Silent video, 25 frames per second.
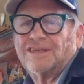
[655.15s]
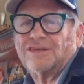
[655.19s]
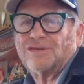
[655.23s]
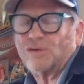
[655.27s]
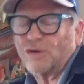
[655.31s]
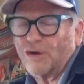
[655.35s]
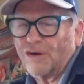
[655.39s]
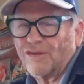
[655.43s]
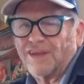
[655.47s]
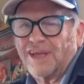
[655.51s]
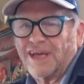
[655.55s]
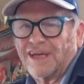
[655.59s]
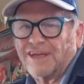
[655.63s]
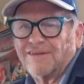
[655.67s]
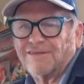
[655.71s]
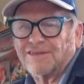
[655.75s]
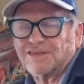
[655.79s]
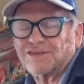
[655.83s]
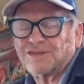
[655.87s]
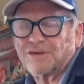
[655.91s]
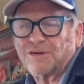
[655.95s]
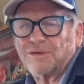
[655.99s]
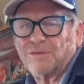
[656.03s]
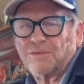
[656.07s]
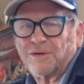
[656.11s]
toward the end of
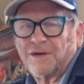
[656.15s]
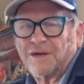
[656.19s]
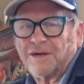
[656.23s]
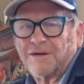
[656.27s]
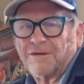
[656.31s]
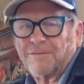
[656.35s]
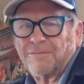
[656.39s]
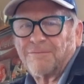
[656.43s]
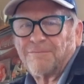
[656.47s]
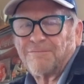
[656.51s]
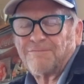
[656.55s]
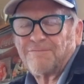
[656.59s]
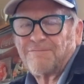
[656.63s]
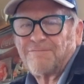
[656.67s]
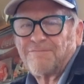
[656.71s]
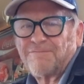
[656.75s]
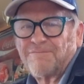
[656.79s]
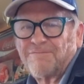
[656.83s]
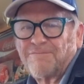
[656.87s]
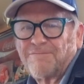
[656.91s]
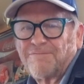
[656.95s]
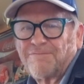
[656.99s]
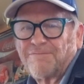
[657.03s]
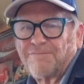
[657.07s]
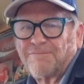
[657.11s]
his career.
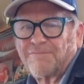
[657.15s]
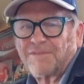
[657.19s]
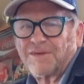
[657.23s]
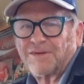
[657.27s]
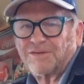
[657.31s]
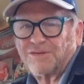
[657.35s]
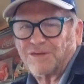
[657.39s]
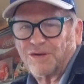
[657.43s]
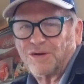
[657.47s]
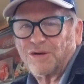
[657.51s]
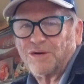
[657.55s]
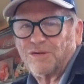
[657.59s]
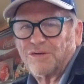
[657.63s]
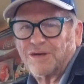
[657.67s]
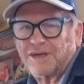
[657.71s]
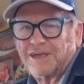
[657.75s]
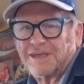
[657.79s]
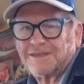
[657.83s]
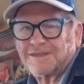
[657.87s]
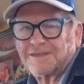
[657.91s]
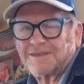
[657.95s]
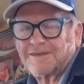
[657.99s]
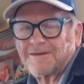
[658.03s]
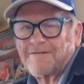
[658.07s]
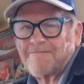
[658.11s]
Do you know who it
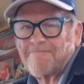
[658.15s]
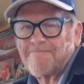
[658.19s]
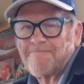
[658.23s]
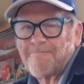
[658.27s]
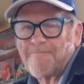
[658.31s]
is?